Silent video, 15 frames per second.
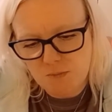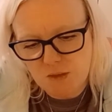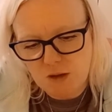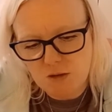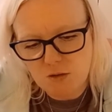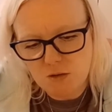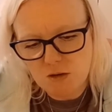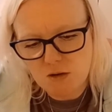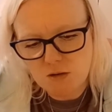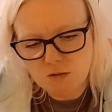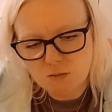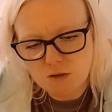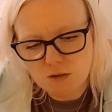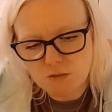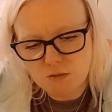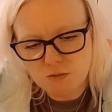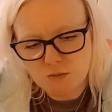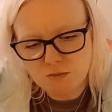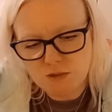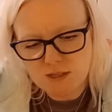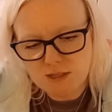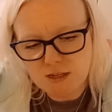Your hard work will
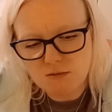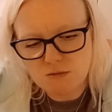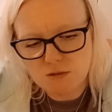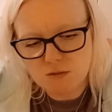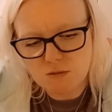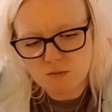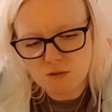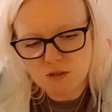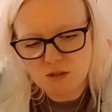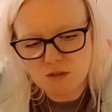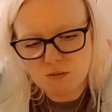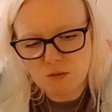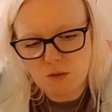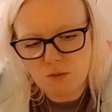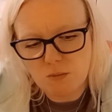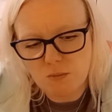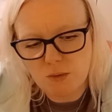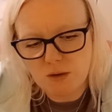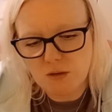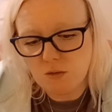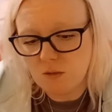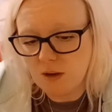see results,
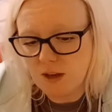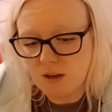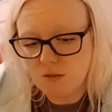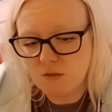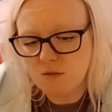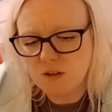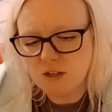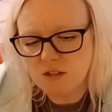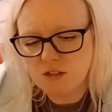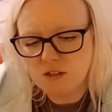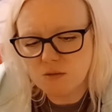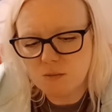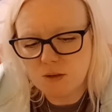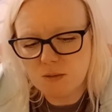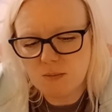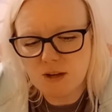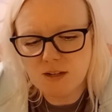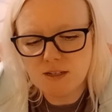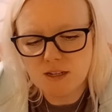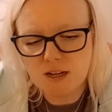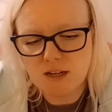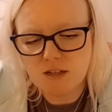but your health needs to be
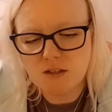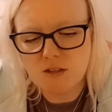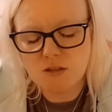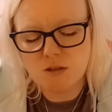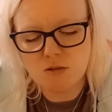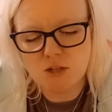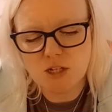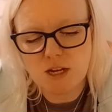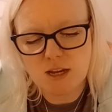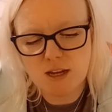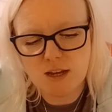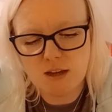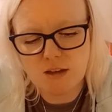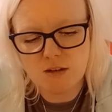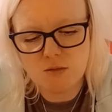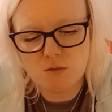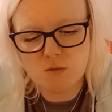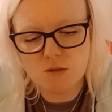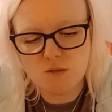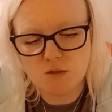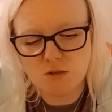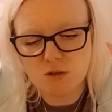maintained, so check in
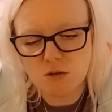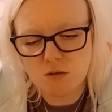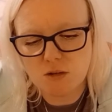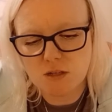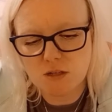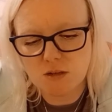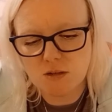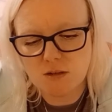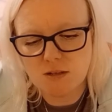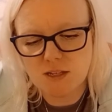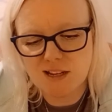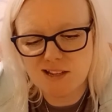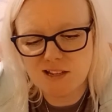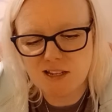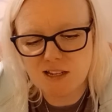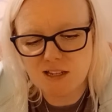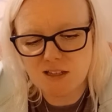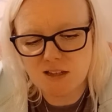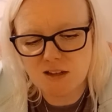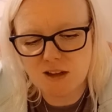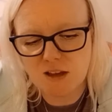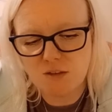with your doctor, dentist
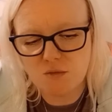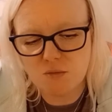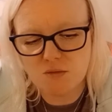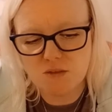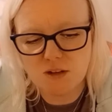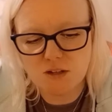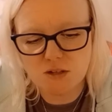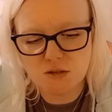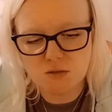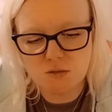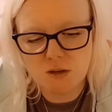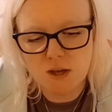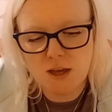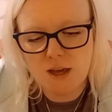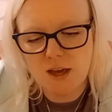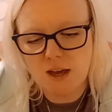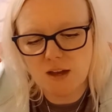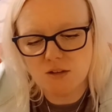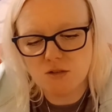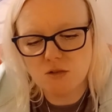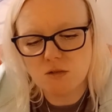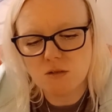and health professional
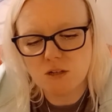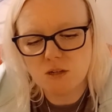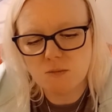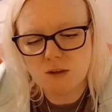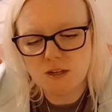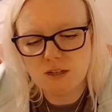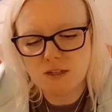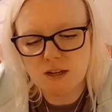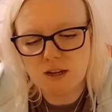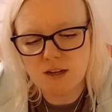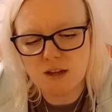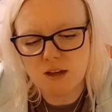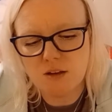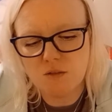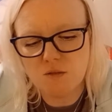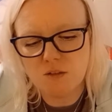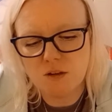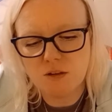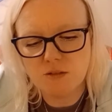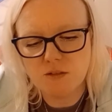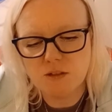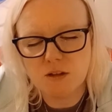and try to maintain a healthy
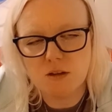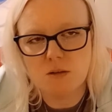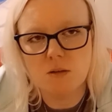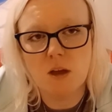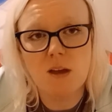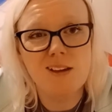lifestyle.